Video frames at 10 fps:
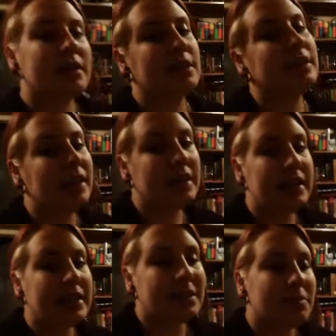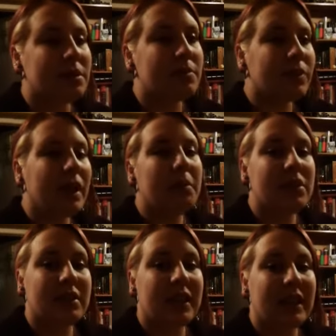because I'd like to get some
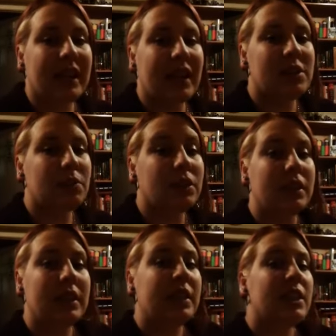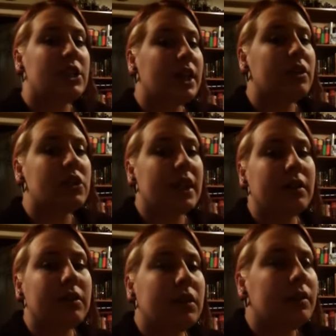subscribers and get an actual
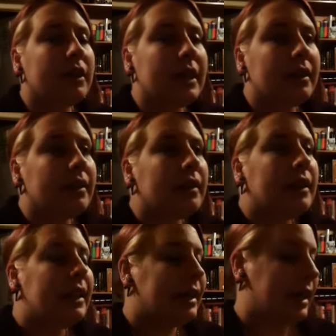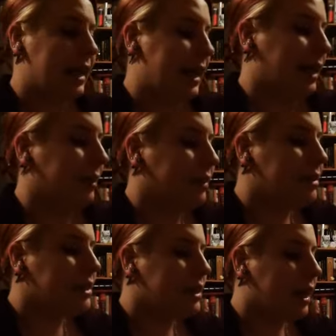channel going,
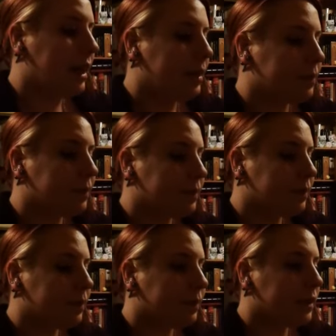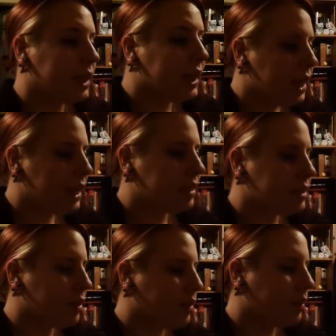and yeah,
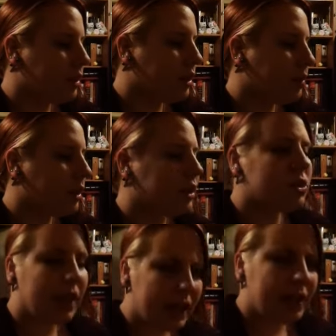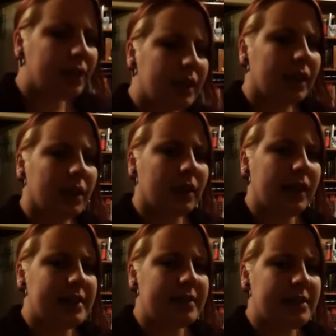so I'm going to try and do that 100
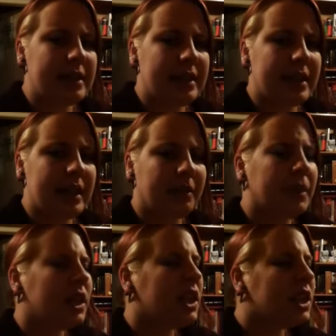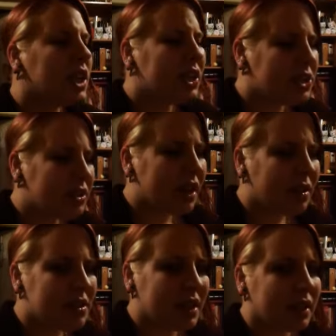Days of Tea thing. I'm not sure how
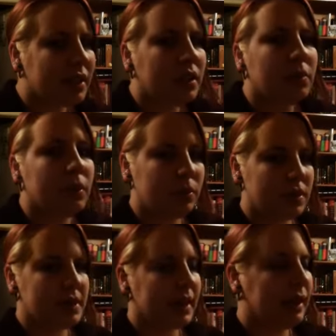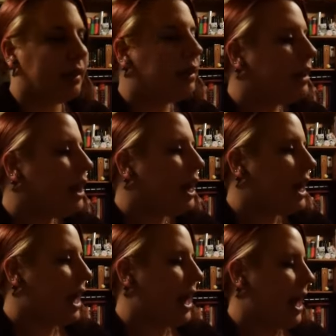it's going to go, but we'll see.
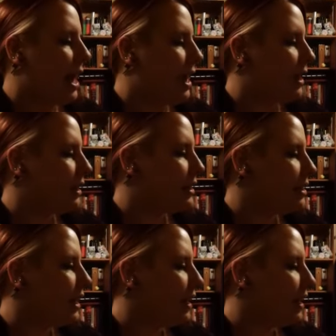And